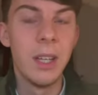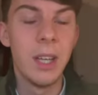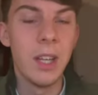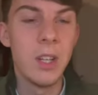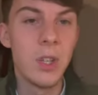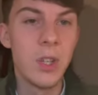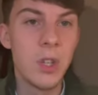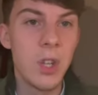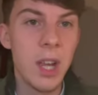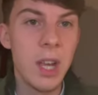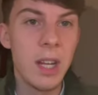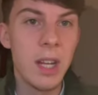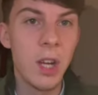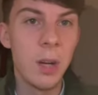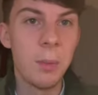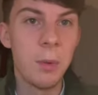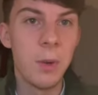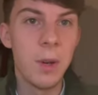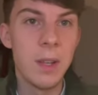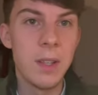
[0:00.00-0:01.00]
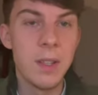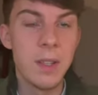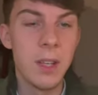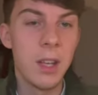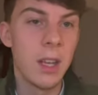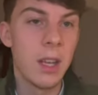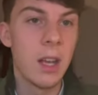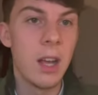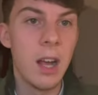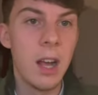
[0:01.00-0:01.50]
and Shady
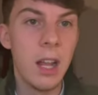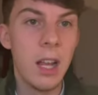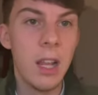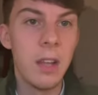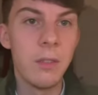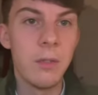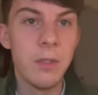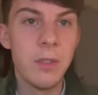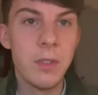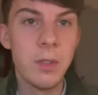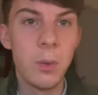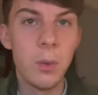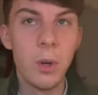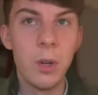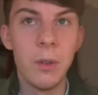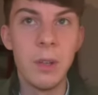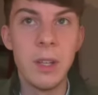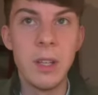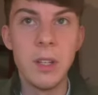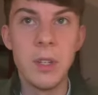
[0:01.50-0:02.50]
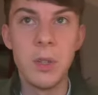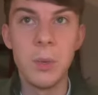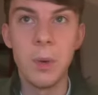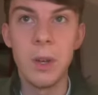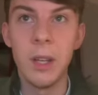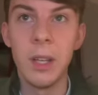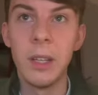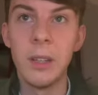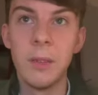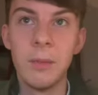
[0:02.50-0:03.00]
Operator at 11 to 1 each
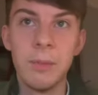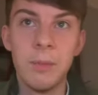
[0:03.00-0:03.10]
way.